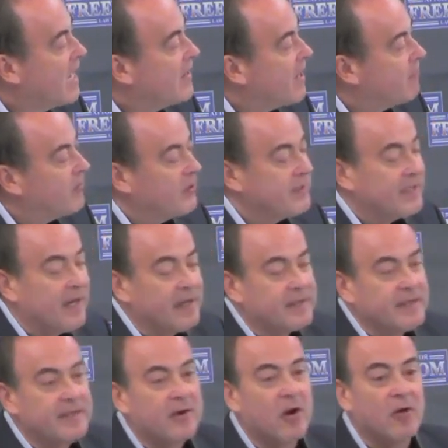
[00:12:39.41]
that
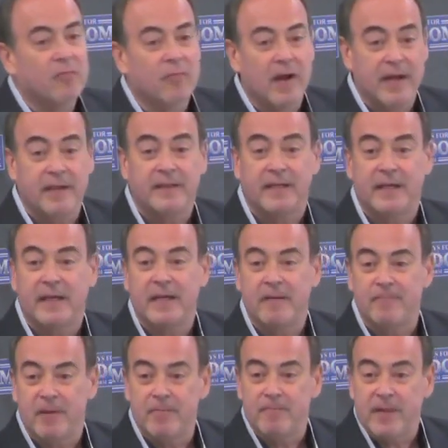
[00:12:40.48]
protected our right to
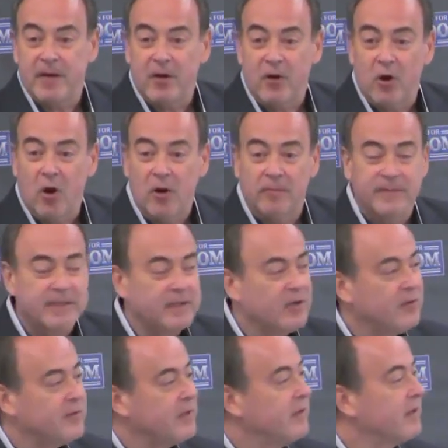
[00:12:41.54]
keep and bear arms. You
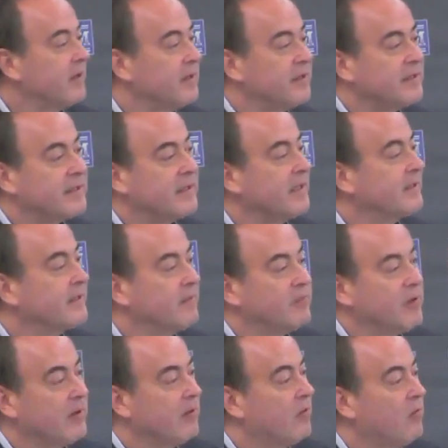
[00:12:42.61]
know, the United States
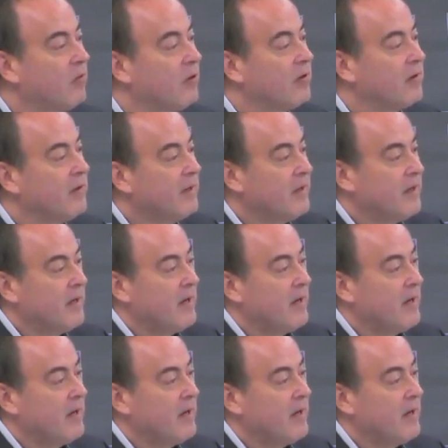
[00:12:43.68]
Supreme Court,